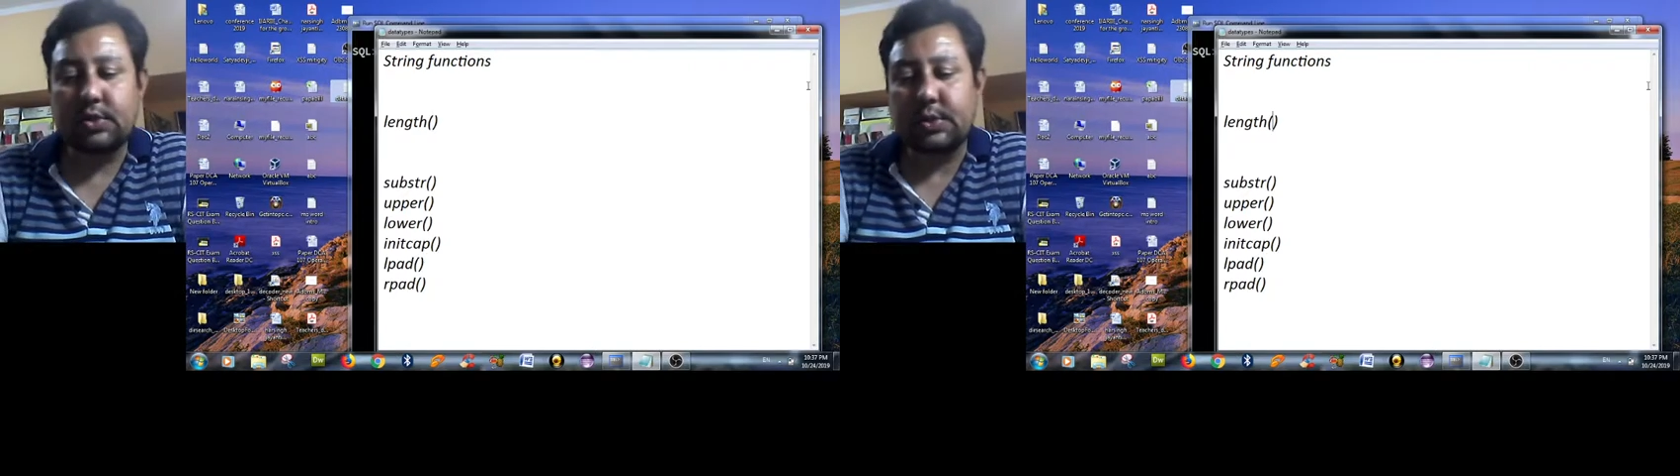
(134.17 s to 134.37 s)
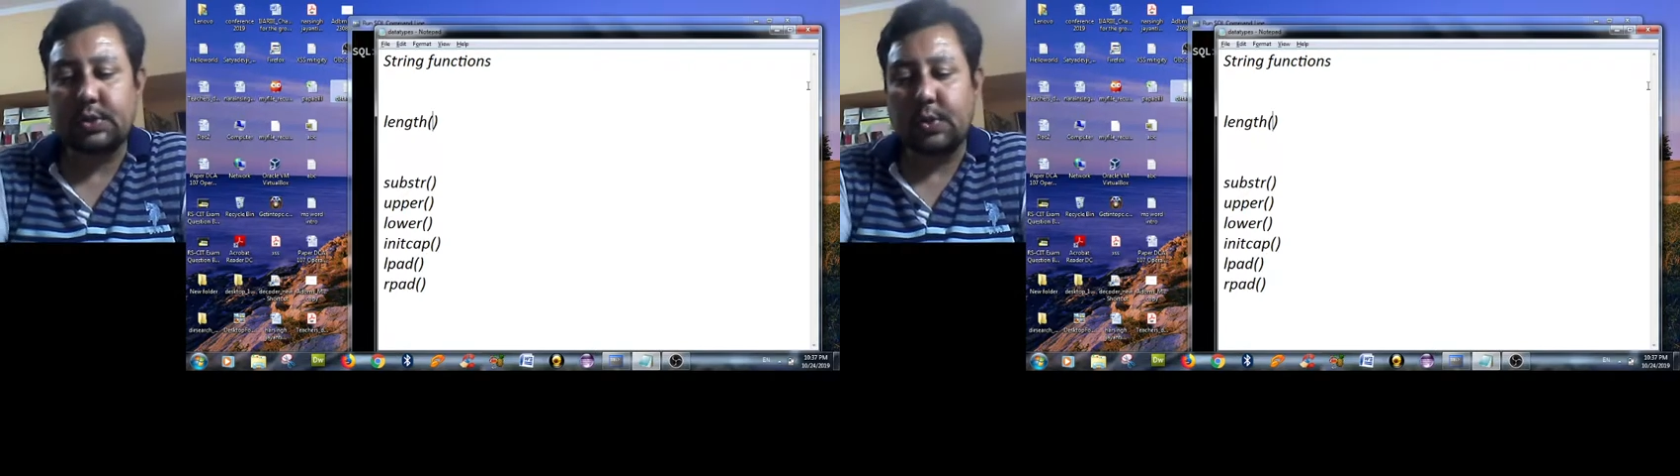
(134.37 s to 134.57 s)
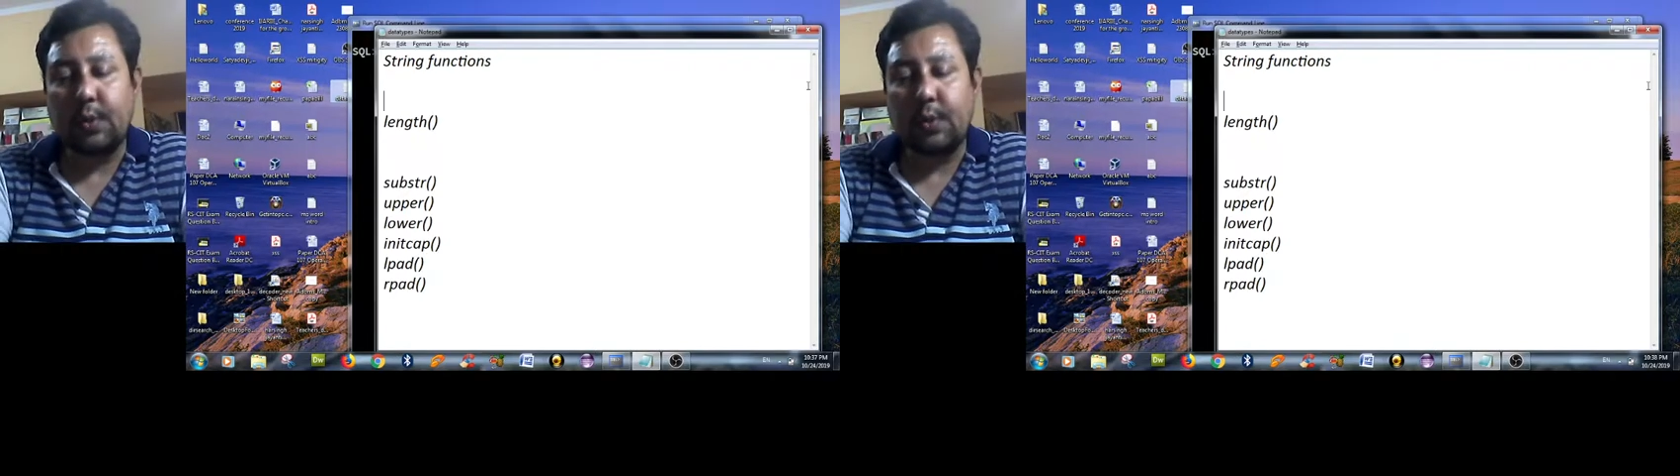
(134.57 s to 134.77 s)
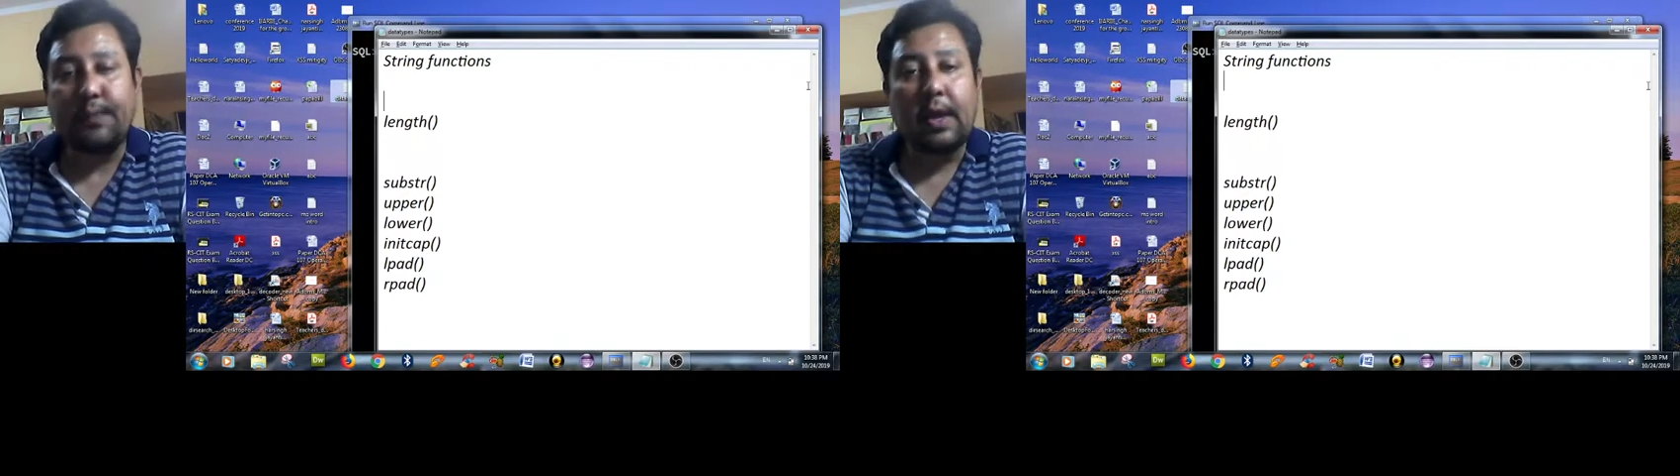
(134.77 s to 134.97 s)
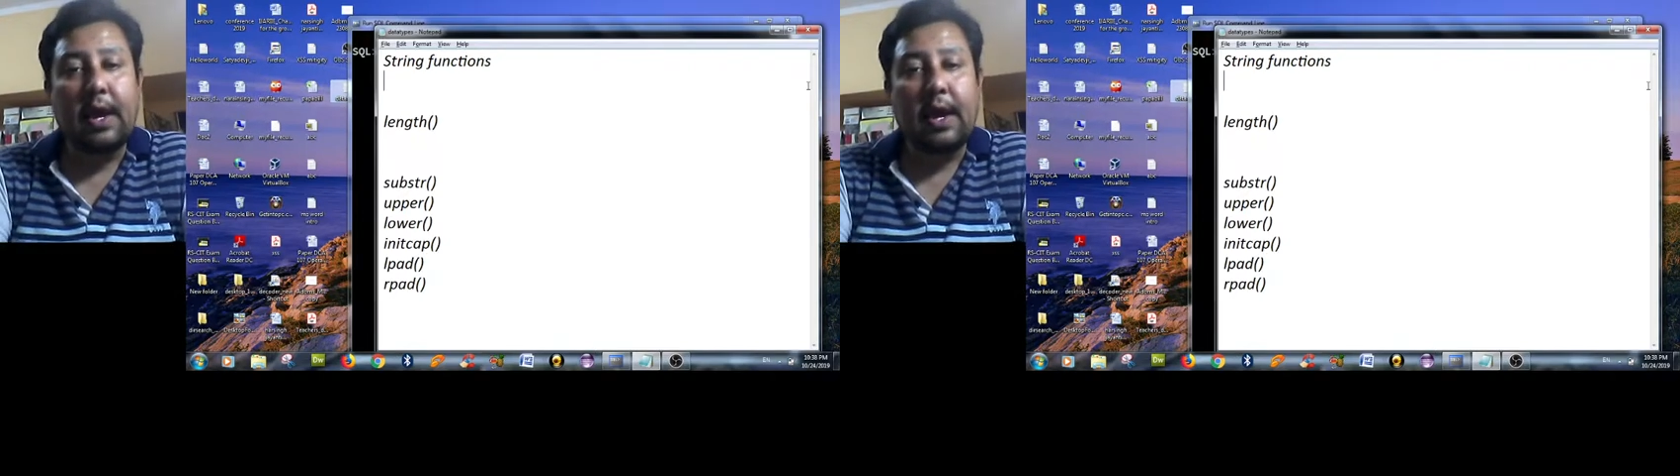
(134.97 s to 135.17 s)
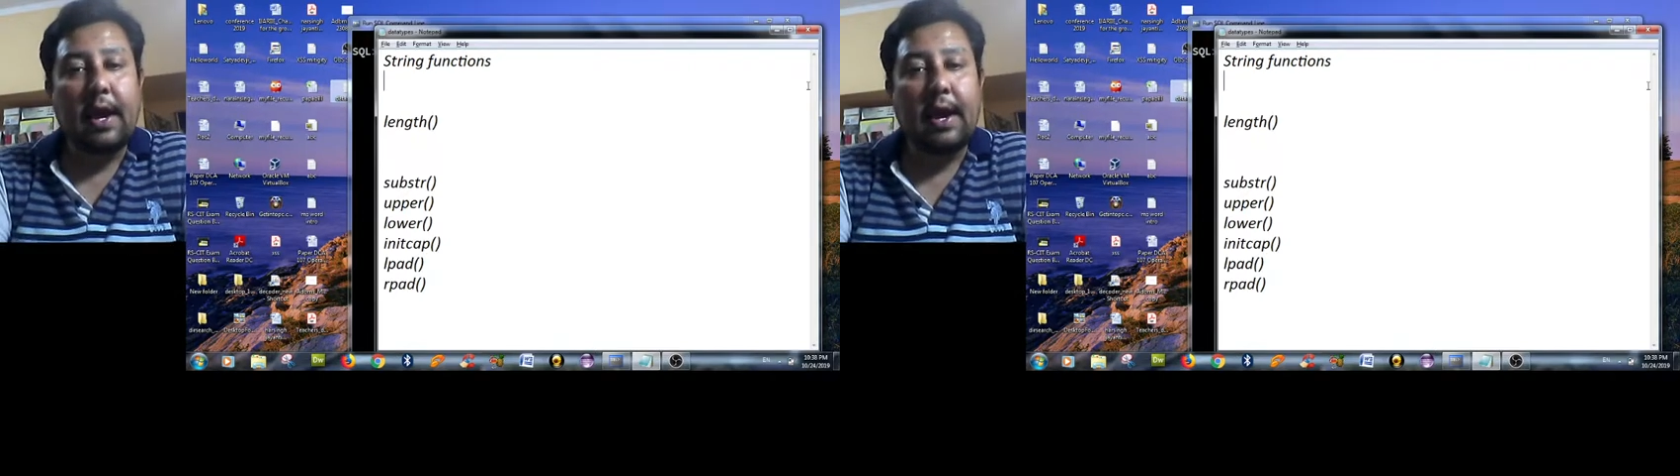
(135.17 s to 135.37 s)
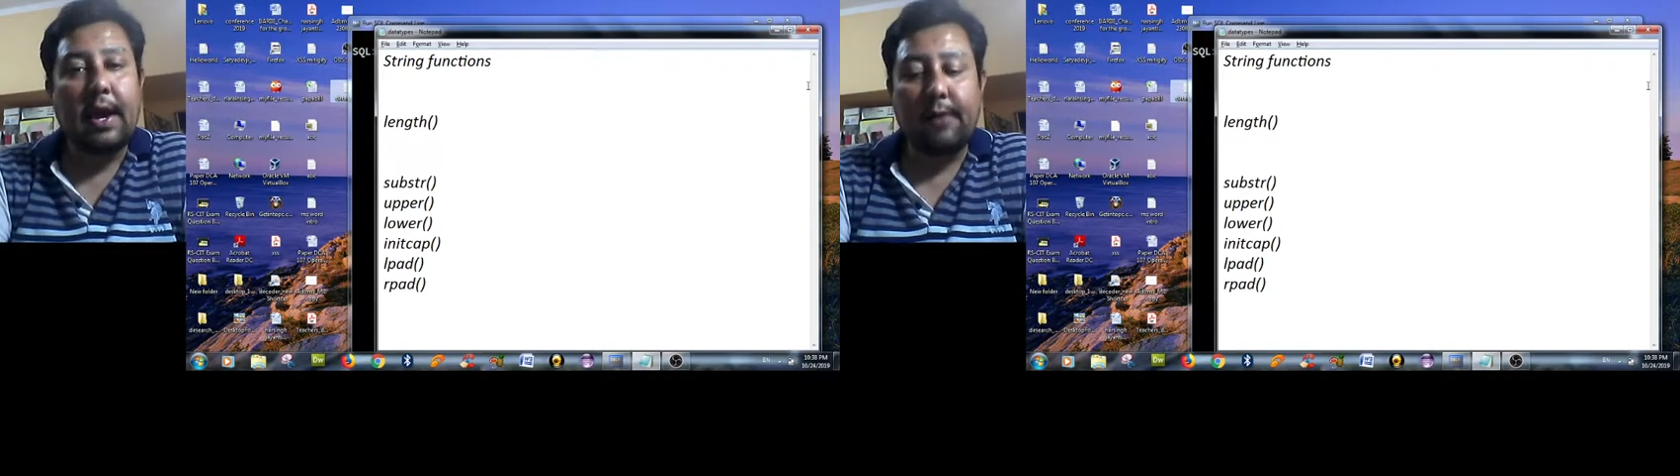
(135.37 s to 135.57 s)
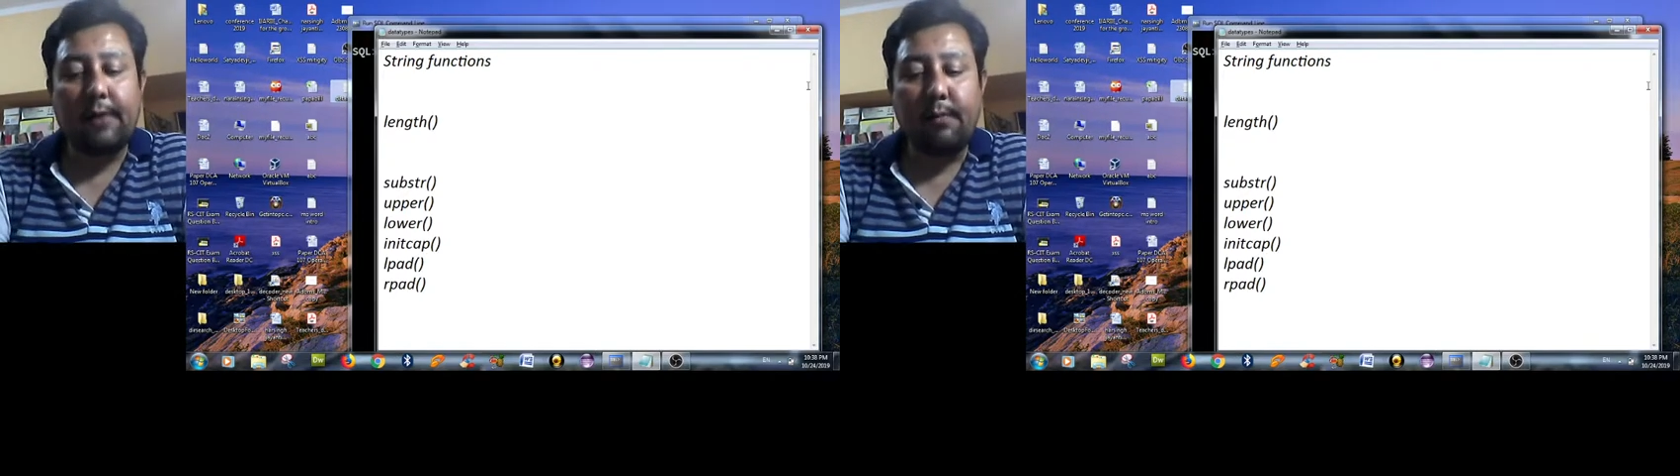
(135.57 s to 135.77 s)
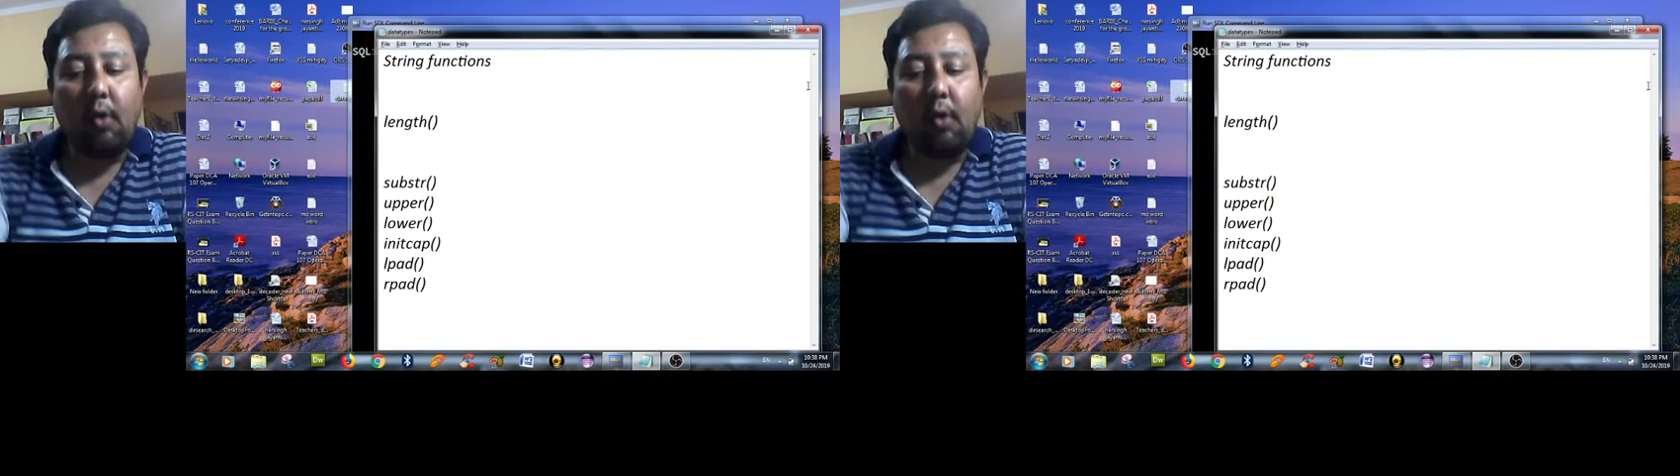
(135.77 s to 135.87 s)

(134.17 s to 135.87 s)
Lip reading: So one more